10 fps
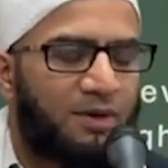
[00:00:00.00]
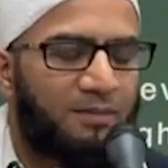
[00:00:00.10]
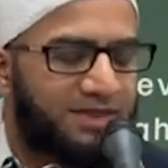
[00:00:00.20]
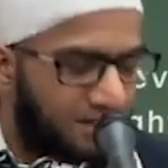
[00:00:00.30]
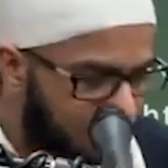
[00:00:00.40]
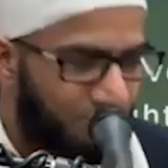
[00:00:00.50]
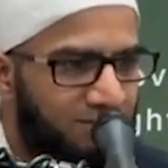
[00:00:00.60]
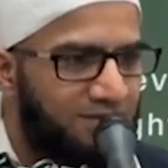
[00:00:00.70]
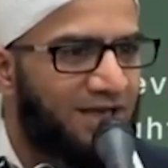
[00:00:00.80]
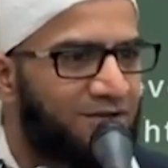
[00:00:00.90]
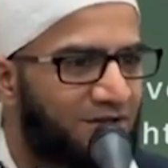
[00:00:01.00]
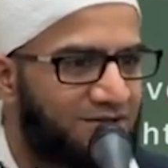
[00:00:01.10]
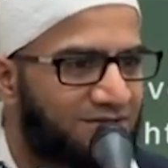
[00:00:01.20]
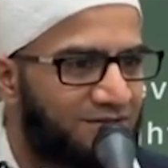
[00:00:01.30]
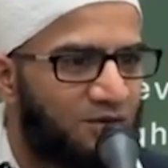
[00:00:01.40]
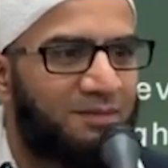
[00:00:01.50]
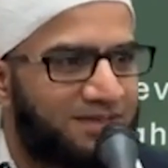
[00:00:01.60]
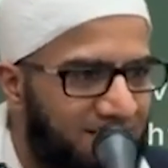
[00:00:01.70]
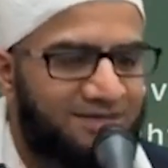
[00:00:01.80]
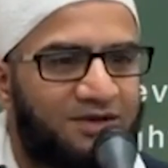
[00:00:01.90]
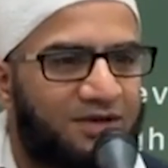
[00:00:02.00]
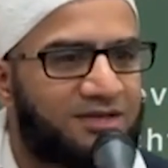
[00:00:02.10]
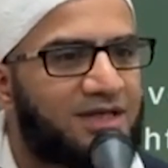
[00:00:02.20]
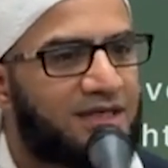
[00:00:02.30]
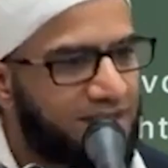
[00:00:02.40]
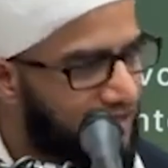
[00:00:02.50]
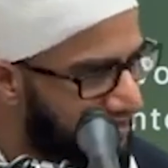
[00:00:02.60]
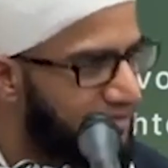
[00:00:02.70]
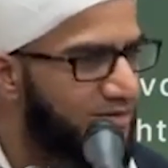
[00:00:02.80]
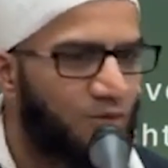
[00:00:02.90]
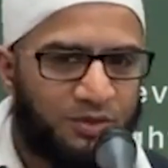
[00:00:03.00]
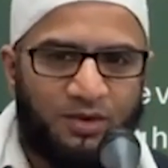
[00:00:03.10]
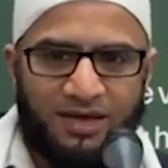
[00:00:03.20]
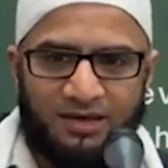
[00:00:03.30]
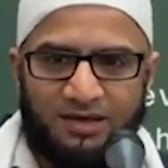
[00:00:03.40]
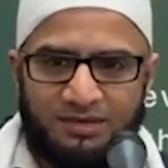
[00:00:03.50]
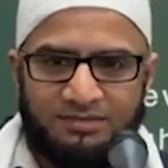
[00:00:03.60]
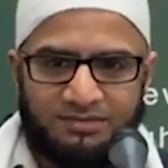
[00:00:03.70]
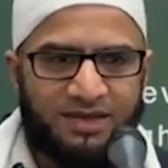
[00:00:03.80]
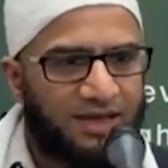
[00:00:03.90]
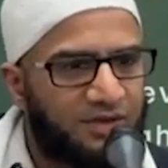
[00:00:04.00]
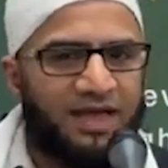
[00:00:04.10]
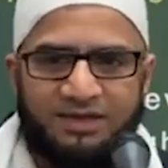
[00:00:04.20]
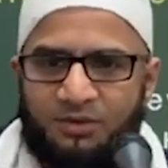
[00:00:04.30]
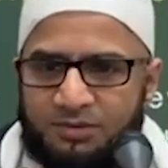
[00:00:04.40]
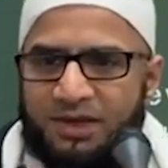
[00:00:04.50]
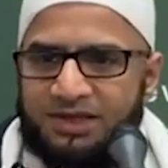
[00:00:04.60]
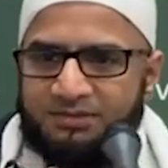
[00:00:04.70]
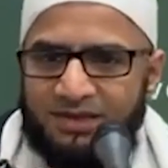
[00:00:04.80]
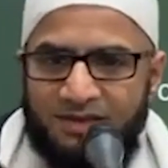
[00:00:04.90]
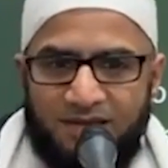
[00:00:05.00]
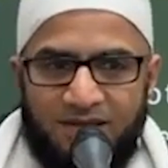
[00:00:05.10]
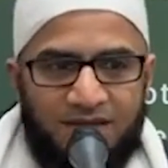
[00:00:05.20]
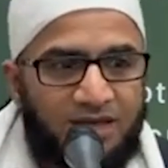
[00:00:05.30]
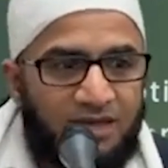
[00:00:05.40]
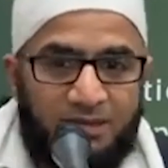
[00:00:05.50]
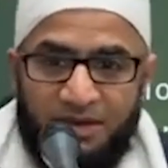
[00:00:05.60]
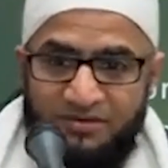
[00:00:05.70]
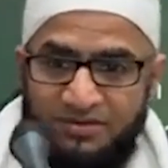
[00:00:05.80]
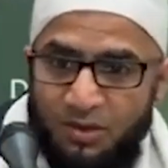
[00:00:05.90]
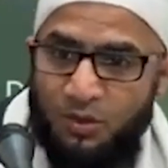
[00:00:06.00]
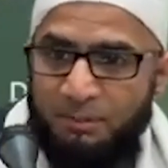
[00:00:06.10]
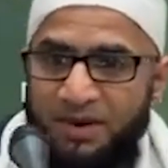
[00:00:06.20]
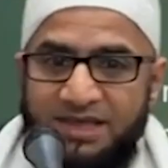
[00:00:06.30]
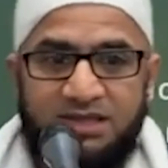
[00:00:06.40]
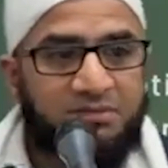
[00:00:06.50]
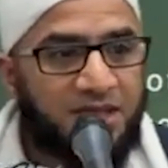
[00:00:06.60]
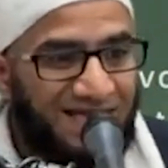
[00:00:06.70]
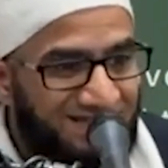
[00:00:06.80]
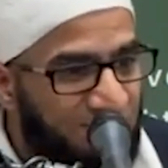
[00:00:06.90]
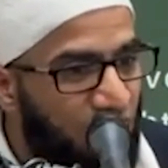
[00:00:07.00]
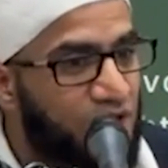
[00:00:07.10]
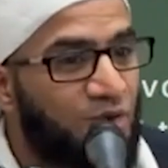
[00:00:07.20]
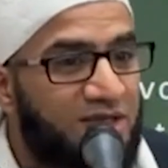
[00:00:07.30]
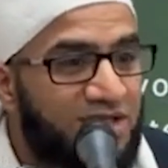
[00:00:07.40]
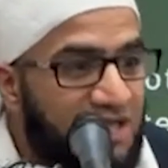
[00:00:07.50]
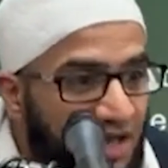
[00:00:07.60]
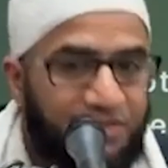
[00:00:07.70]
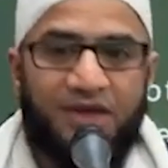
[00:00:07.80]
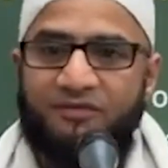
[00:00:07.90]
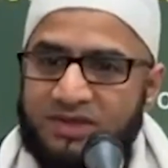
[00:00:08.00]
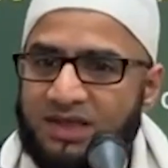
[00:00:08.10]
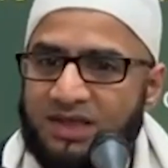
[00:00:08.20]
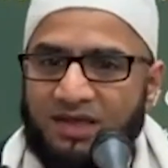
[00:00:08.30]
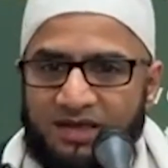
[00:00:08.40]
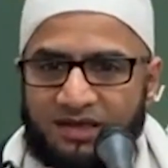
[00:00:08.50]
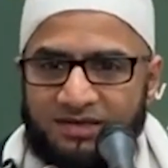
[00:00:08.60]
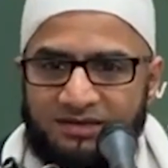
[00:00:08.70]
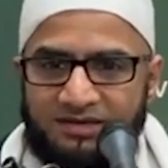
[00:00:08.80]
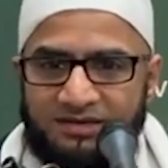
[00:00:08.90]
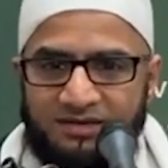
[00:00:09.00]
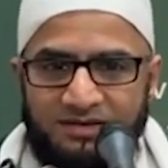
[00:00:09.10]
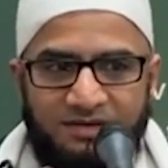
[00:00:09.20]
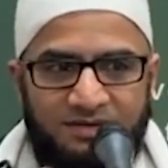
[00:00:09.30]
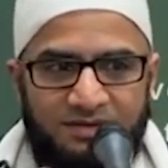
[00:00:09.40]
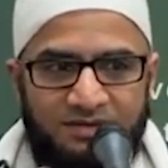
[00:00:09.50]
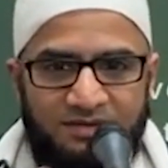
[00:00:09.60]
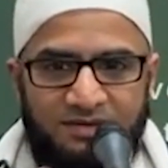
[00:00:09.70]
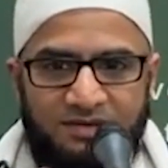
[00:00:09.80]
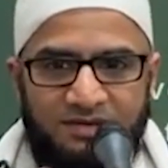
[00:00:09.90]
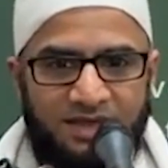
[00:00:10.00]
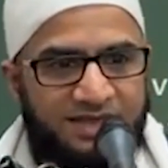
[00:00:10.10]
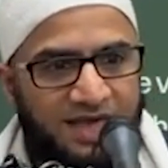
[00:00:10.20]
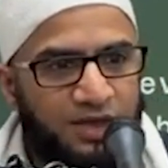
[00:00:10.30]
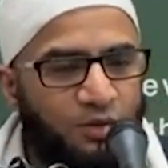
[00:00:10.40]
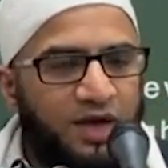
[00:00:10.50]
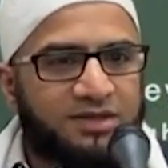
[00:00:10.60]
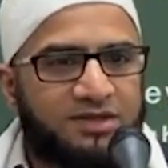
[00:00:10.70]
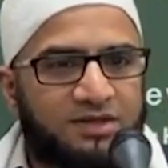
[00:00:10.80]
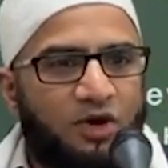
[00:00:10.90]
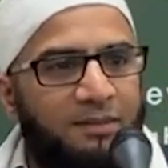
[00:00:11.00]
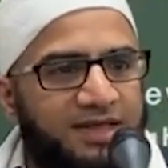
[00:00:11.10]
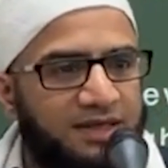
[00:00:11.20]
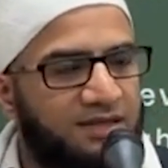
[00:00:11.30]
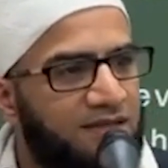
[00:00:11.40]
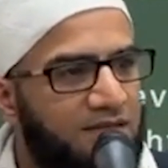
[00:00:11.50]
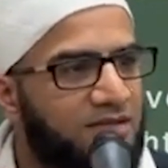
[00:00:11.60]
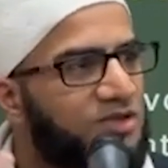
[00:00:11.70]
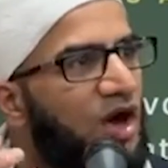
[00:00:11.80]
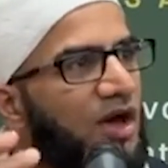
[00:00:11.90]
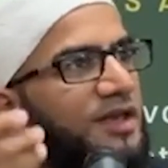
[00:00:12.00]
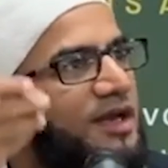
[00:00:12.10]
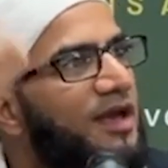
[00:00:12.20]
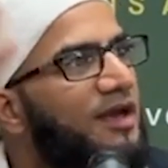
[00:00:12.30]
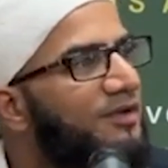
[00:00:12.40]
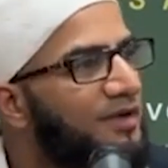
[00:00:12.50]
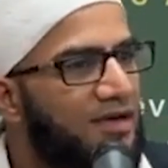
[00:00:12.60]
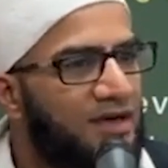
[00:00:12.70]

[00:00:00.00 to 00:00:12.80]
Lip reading: You're amazing, $10, you're amazing, $10. Then it's worthwhile. Then I'd like someone to praise me. But if someone praises me and is not doing nothing physically, they say it once, you're amazing, it's gone in there.